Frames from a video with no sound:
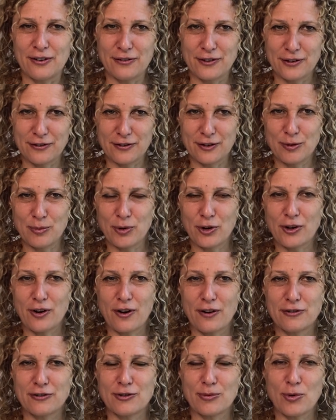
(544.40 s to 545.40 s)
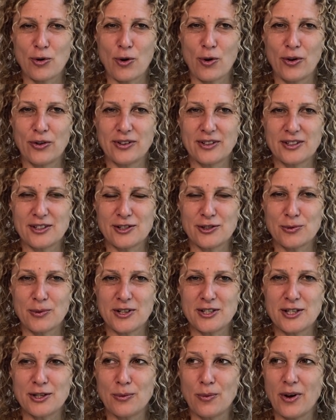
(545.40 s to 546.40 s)
if you feel more comfortable holding the
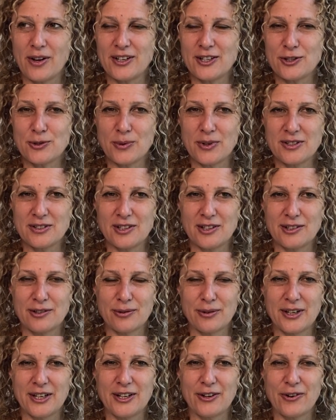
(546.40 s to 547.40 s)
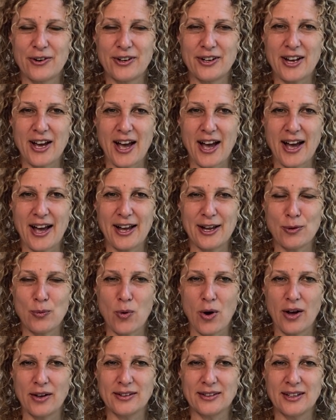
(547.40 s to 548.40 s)
twenty-one and twenty-three or the high
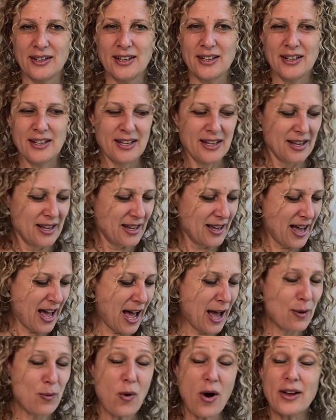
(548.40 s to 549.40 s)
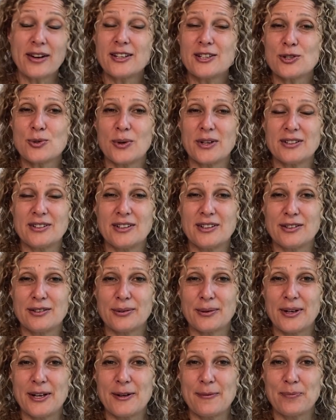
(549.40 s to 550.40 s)
one. High one and
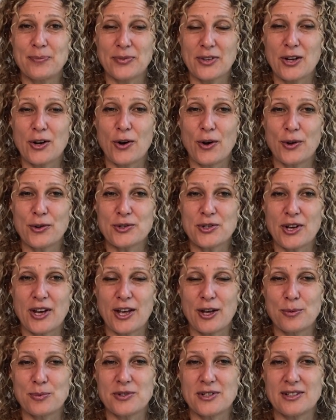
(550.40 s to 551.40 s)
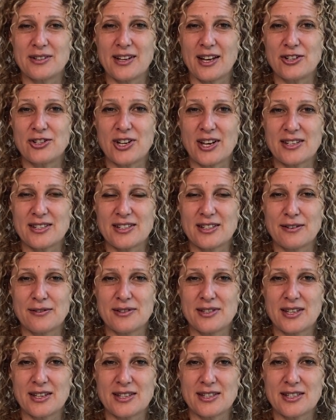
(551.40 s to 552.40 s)
twenty-three also helps the digestive
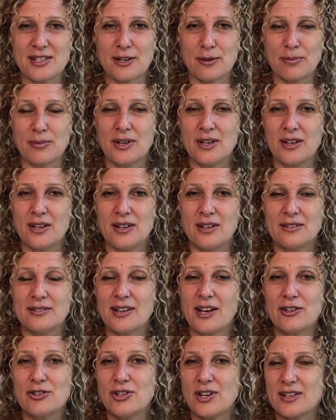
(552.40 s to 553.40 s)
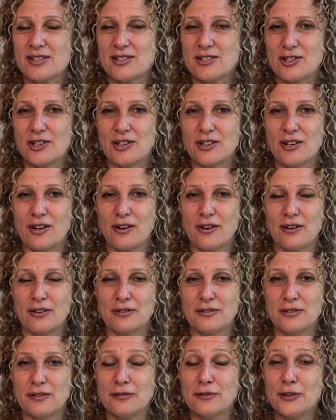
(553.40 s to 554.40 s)
system, digestion of
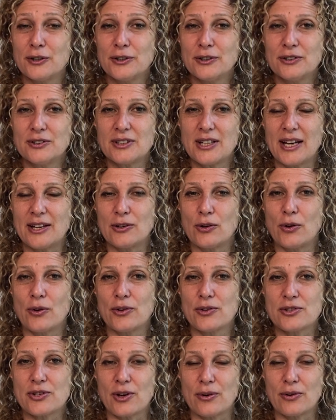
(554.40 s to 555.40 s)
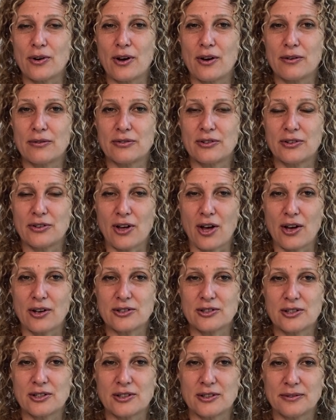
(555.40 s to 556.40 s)
food and also of
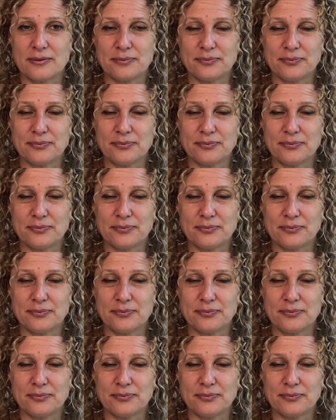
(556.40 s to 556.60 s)
thought.